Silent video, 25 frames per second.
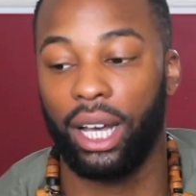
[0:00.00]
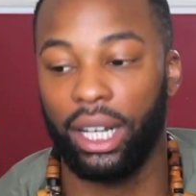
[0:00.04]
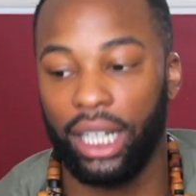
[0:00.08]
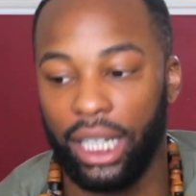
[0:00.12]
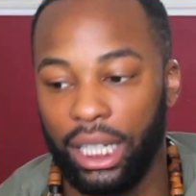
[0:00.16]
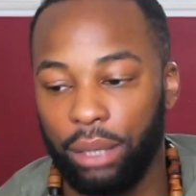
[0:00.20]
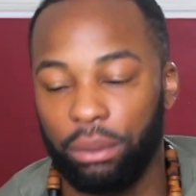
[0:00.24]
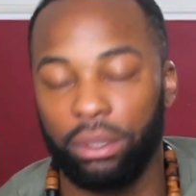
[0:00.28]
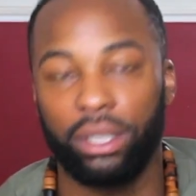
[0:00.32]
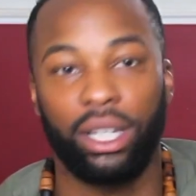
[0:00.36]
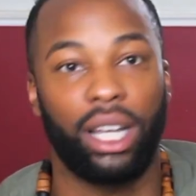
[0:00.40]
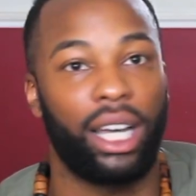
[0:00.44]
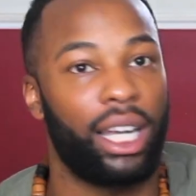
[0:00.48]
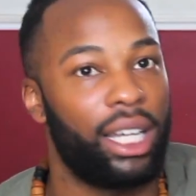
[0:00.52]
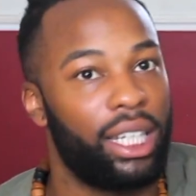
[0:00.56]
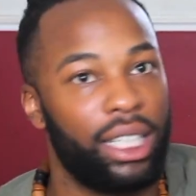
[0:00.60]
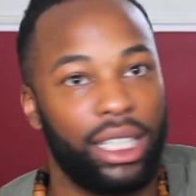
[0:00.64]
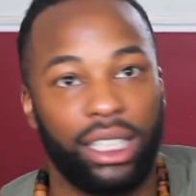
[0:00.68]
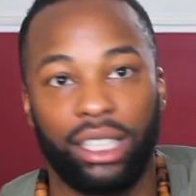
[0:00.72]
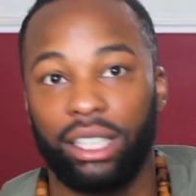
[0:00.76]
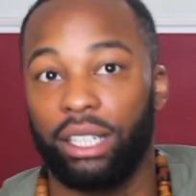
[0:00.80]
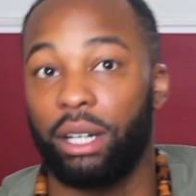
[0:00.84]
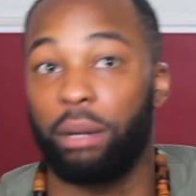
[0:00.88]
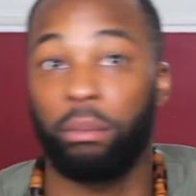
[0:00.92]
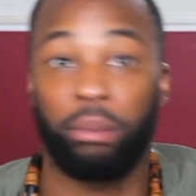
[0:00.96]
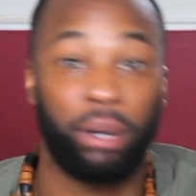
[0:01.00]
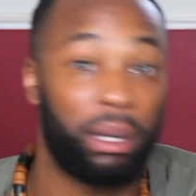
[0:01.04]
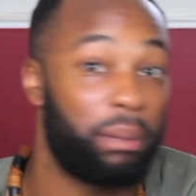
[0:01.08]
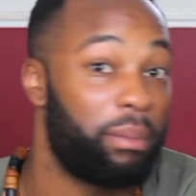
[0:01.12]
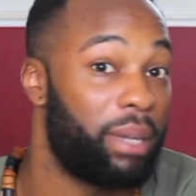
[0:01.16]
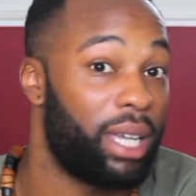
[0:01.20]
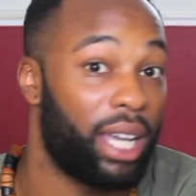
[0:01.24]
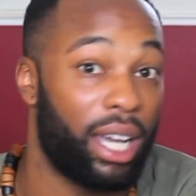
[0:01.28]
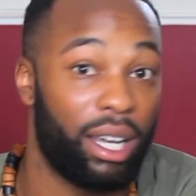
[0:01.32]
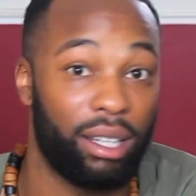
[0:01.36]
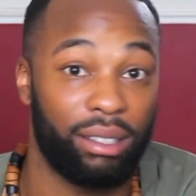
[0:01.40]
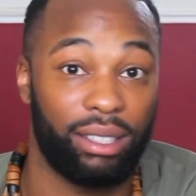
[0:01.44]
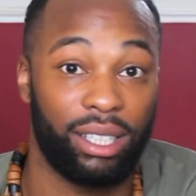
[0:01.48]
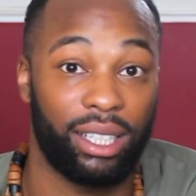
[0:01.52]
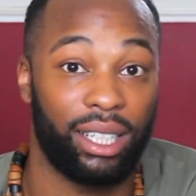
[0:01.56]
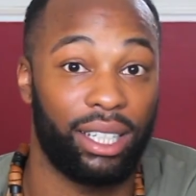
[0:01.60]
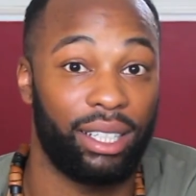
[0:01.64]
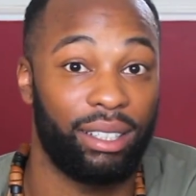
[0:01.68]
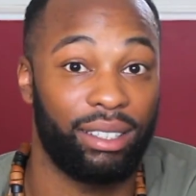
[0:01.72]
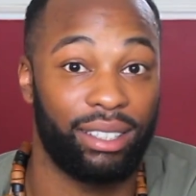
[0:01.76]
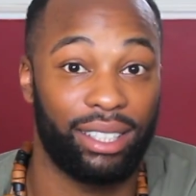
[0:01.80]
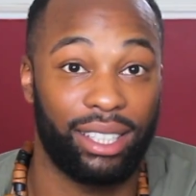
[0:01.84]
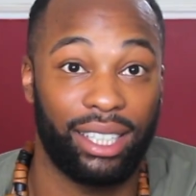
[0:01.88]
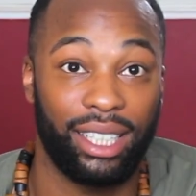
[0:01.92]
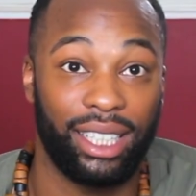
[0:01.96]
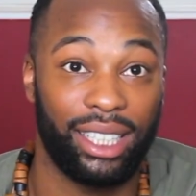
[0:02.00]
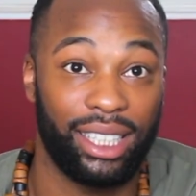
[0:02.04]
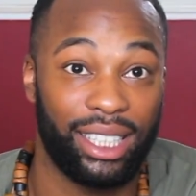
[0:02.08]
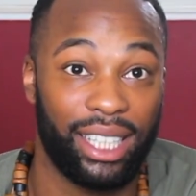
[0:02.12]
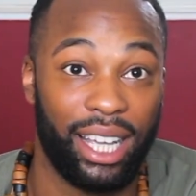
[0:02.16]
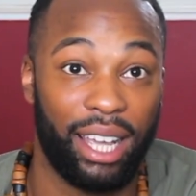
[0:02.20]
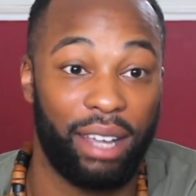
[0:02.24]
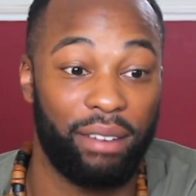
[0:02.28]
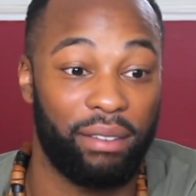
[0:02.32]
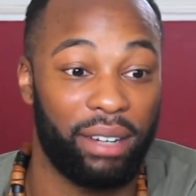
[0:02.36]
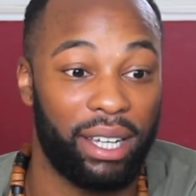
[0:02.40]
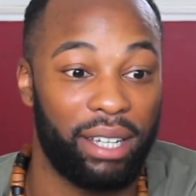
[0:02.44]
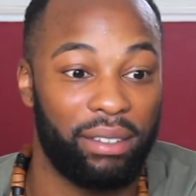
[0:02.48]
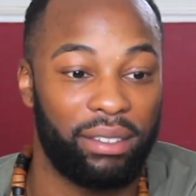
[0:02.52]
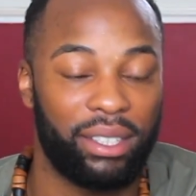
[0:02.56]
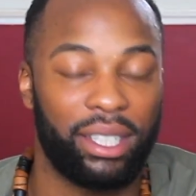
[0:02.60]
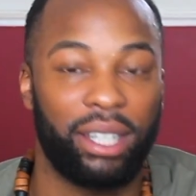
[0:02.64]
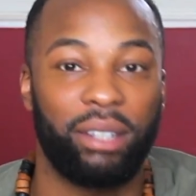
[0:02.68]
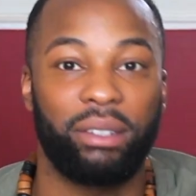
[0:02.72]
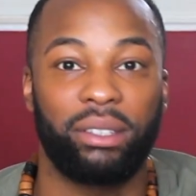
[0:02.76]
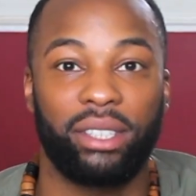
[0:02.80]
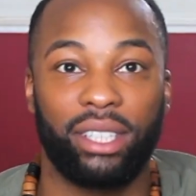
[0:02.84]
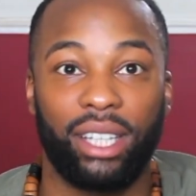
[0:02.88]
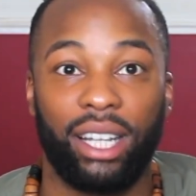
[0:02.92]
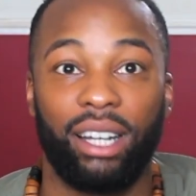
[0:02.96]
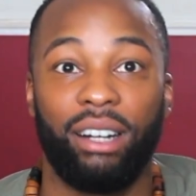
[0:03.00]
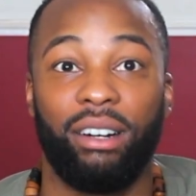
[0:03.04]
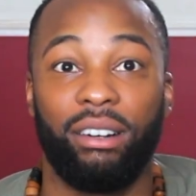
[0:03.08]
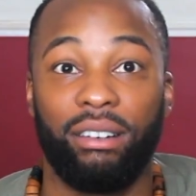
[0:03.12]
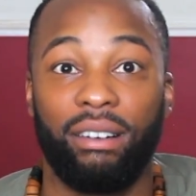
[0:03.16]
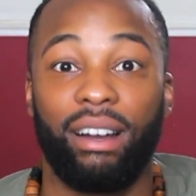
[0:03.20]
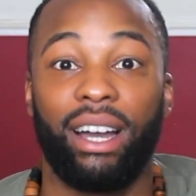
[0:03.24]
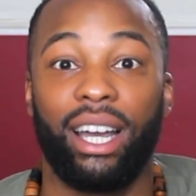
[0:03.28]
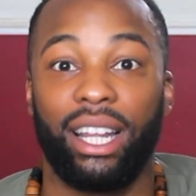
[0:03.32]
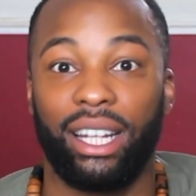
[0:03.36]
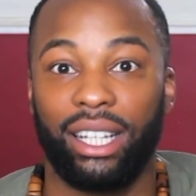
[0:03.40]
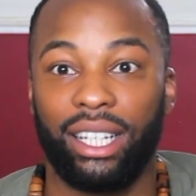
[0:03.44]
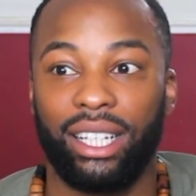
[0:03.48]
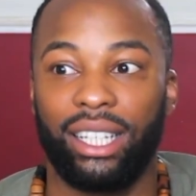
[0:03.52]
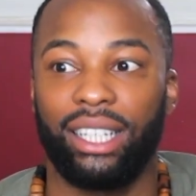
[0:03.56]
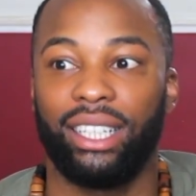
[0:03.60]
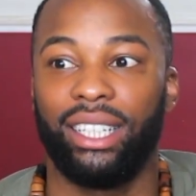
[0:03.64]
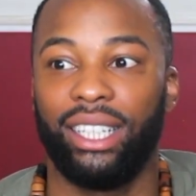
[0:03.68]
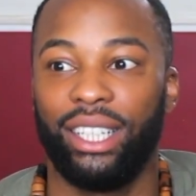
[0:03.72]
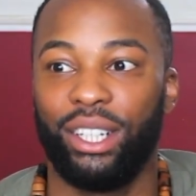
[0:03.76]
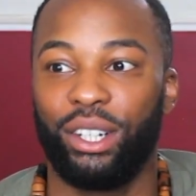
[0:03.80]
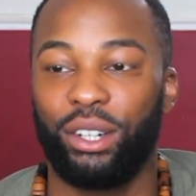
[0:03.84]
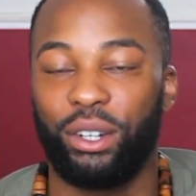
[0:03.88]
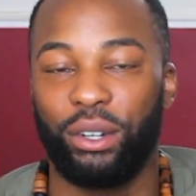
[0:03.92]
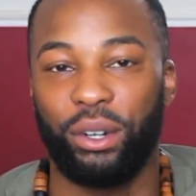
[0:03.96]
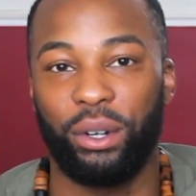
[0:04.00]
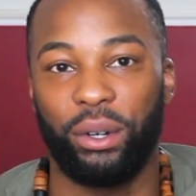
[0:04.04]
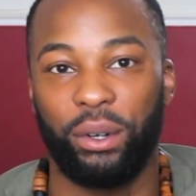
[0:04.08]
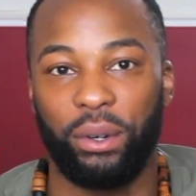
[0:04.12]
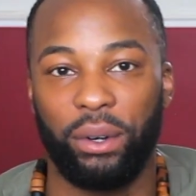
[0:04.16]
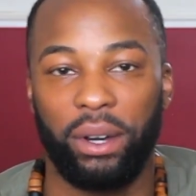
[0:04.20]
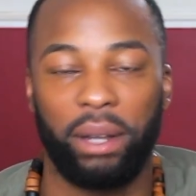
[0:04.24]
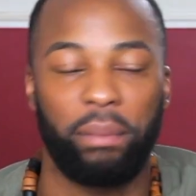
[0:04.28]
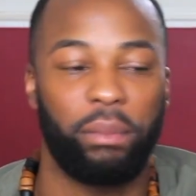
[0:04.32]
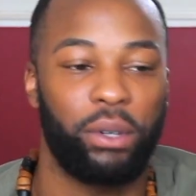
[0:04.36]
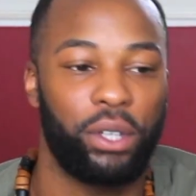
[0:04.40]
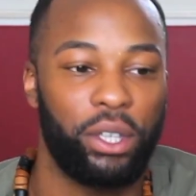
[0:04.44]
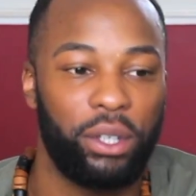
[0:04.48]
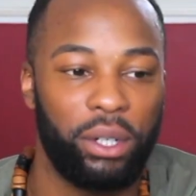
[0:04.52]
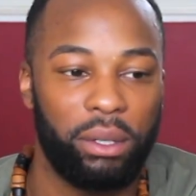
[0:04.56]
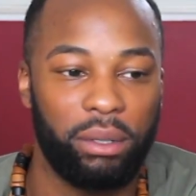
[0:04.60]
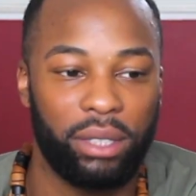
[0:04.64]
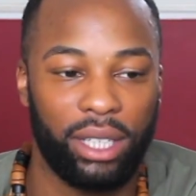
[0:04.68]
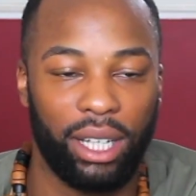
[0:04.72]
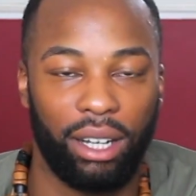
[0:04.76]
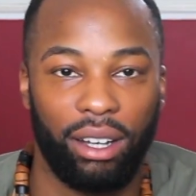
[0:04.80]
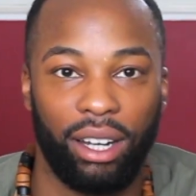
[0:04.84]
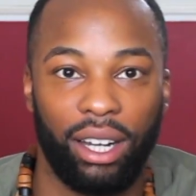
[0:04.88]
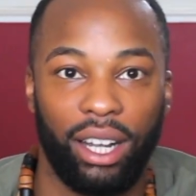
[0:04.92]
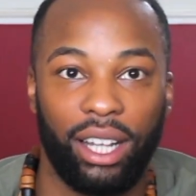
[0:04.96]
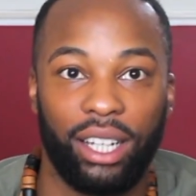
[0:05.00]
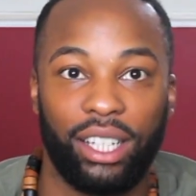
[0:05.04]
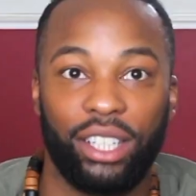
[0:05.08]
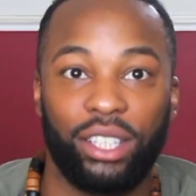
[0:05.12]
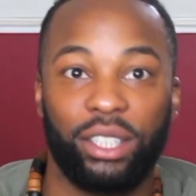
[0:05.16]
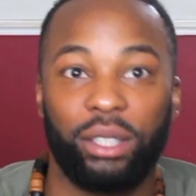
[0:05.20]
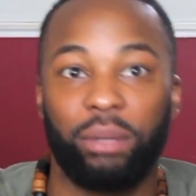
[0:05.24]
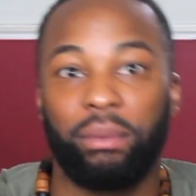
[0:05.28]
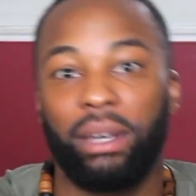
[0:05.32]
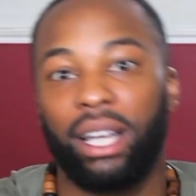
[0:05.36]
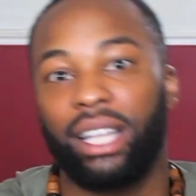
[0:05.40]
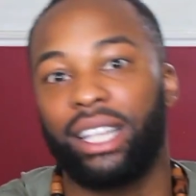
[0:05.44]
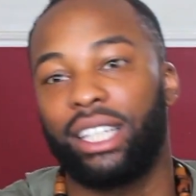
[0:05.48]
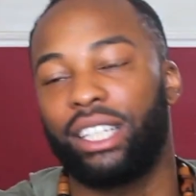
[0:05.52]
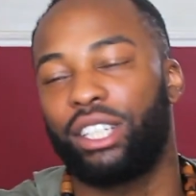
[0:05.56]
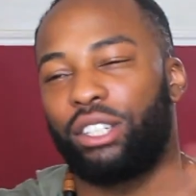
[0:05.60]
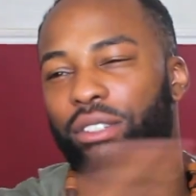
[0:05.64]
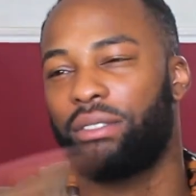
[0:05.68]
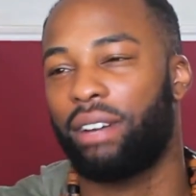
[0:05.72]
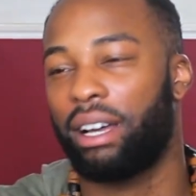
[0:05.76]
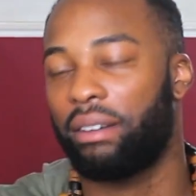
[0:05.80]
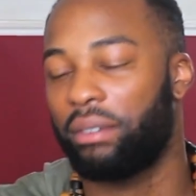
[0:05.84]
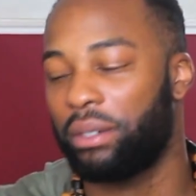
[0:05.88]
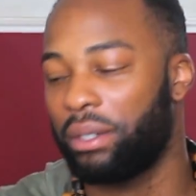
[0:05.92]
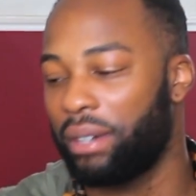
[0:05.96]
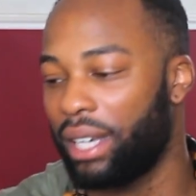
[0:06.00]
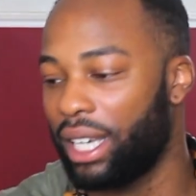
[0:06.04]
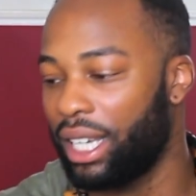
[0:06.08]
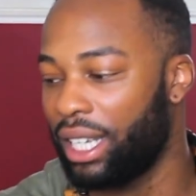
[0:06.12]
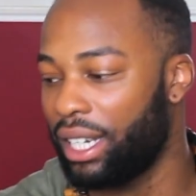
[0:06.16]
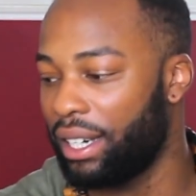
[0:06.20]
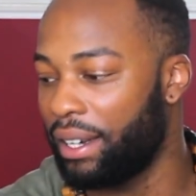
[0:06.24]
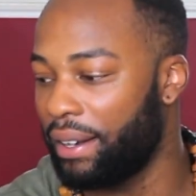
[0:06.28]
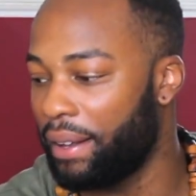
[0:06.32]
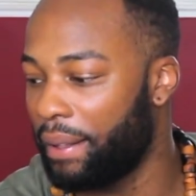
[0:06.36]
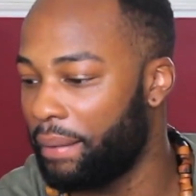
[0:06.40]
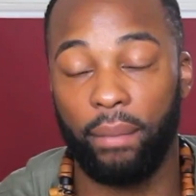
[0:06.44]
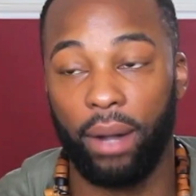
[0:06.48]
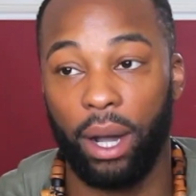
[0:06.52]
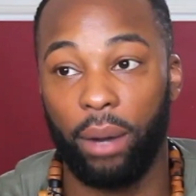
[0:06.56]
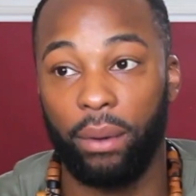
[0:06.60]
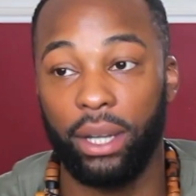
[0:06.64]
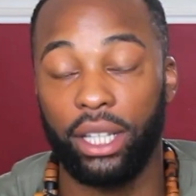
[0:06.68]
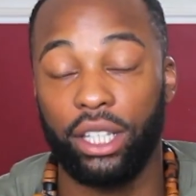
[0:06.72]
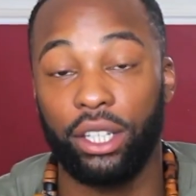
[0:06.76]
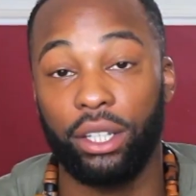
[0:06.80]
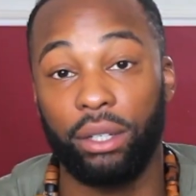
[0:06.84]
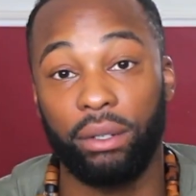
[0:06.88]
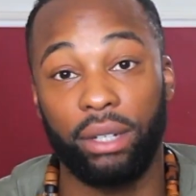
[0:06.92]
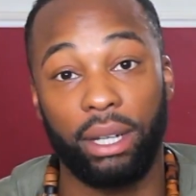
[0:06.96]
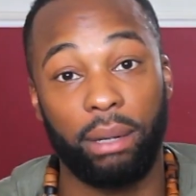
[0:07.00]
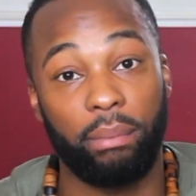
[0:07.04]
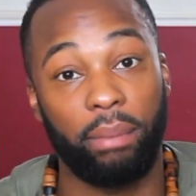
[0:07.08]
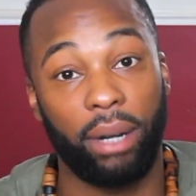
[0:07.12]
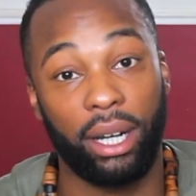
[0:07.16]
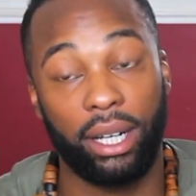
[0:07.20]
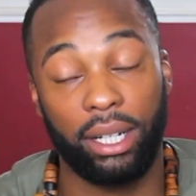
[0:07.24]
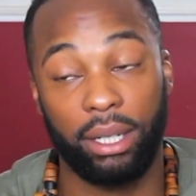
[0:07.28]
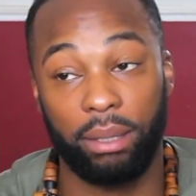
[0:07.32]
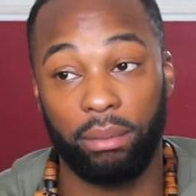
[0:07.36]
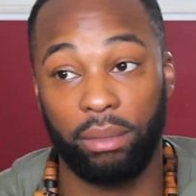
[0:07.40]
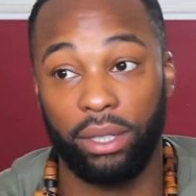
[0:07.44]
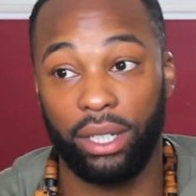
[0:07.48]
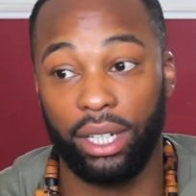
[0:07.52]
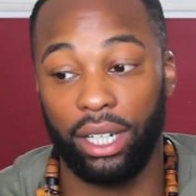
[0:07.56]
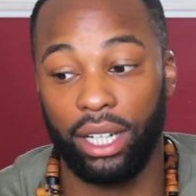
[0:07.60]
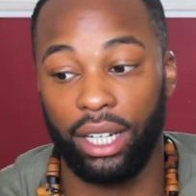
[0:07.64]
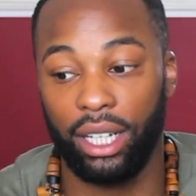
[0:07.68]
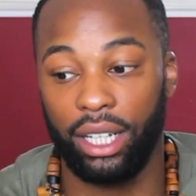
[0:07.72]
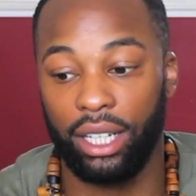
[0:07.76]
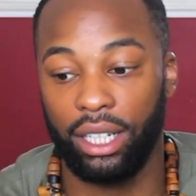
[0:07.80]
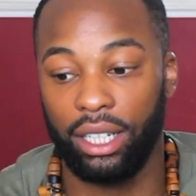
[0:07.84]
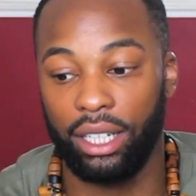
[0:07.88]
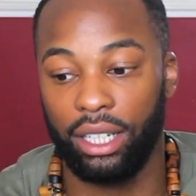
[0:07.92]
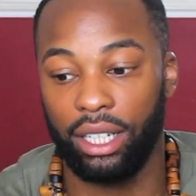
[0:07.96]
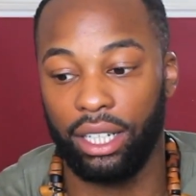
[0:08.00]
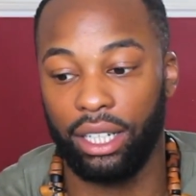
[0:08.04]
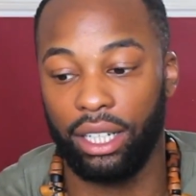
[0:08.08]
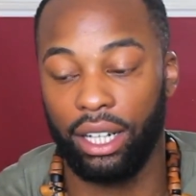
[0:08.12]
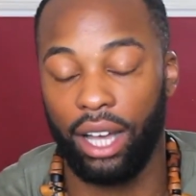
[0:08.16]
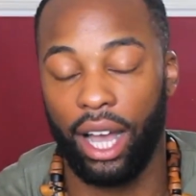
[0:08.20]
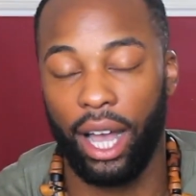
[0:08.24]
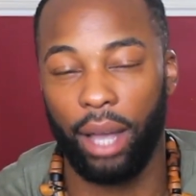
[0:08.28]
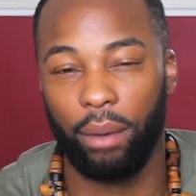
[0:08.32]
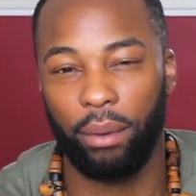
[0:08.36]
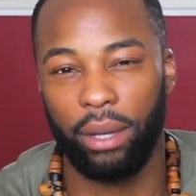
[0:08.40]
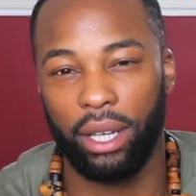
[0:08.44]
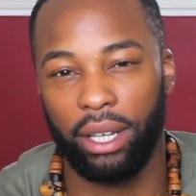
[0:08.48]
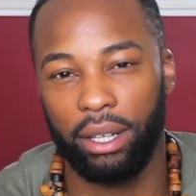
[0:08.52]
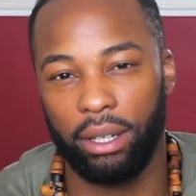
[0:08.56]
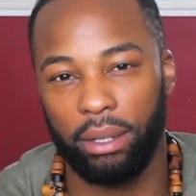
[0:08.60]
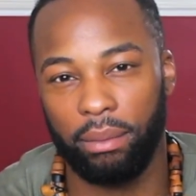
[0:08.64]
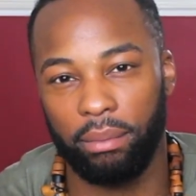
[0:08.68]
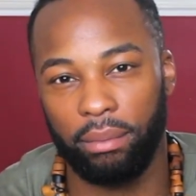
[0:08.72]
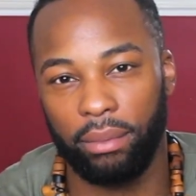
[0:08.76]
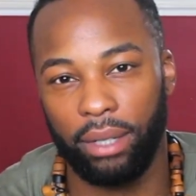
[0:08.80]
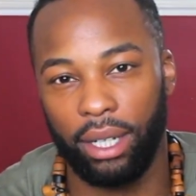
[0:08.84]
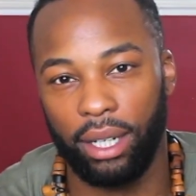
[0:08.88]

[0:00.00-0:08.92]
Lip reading: he was like, he's gonna bring me out to these gay raves, and I was like, all right then, cool. And uni was out of London, so we had to travel in. I went to uni at Buckinghamshire in High Wycombe,